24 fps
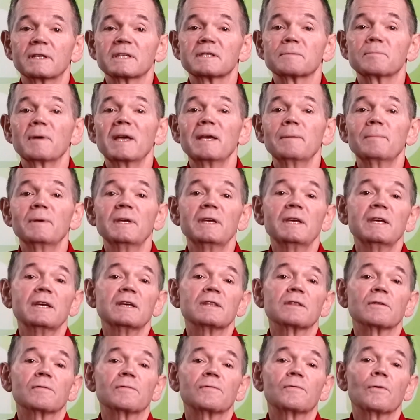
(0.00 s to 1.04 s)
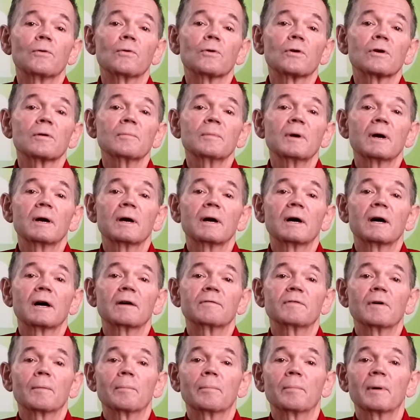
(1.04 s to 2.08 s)
This may be in the form
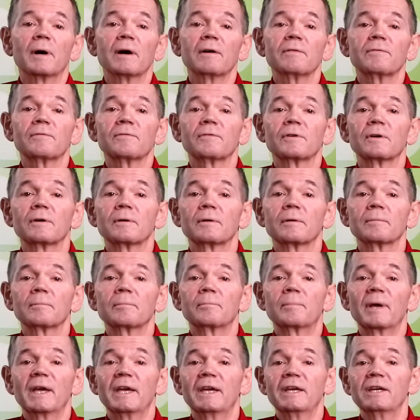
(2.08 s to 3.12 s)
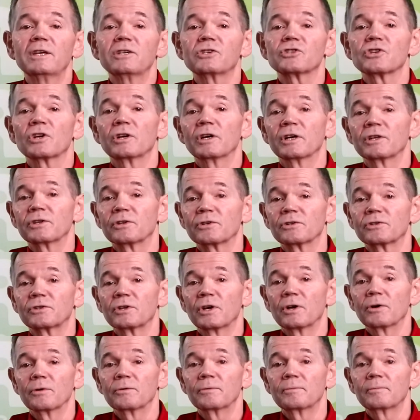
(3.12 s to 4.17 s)
of a buff, beige
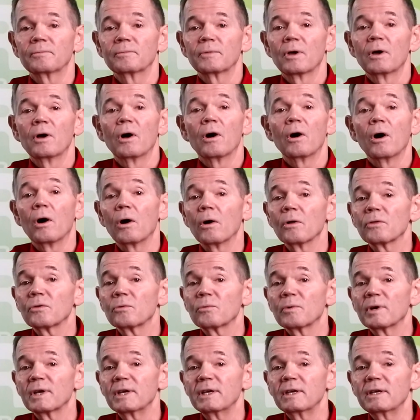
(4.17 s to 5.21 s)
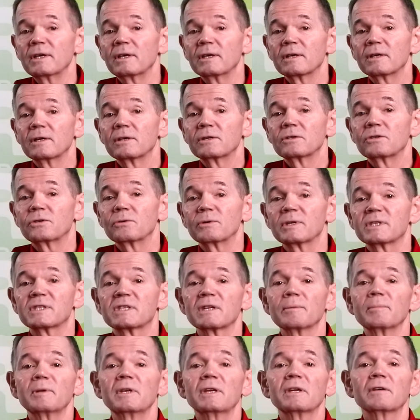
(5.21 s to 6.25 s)
undertone, all the way to
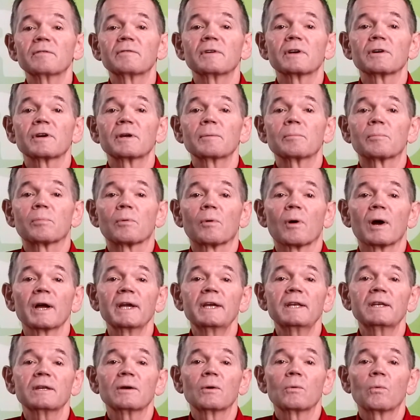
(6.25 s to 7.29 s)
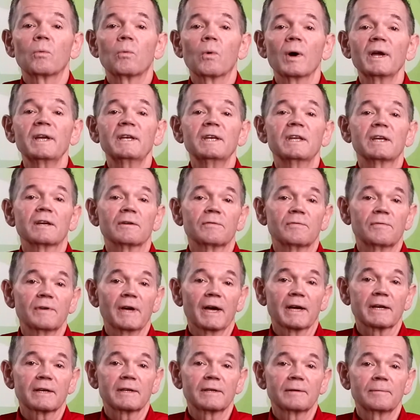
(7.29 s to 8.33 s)
exhibiting a very bright whitening
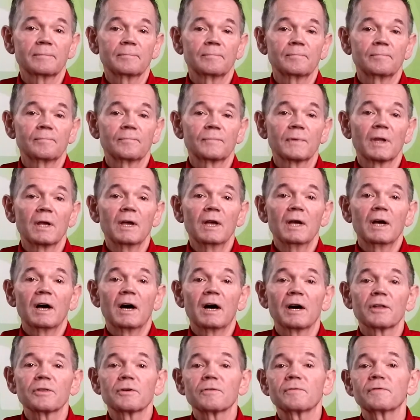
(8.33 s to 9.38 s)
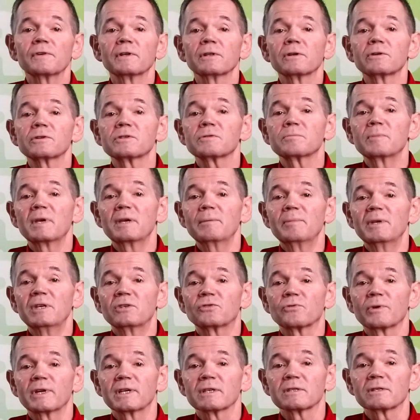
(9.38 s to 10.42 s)
effect. Other fillers may be
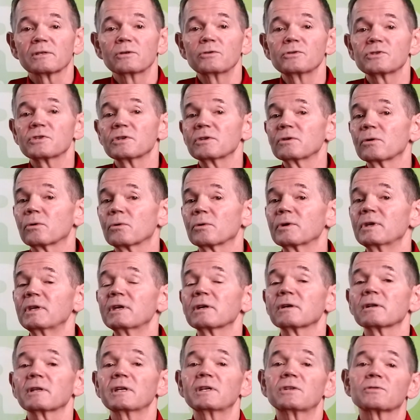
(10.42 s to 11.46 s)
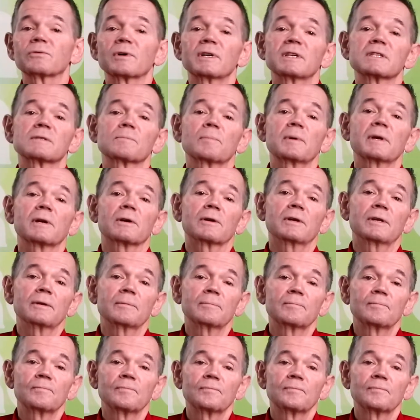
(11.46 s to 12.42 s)
translucent or nearly transparent.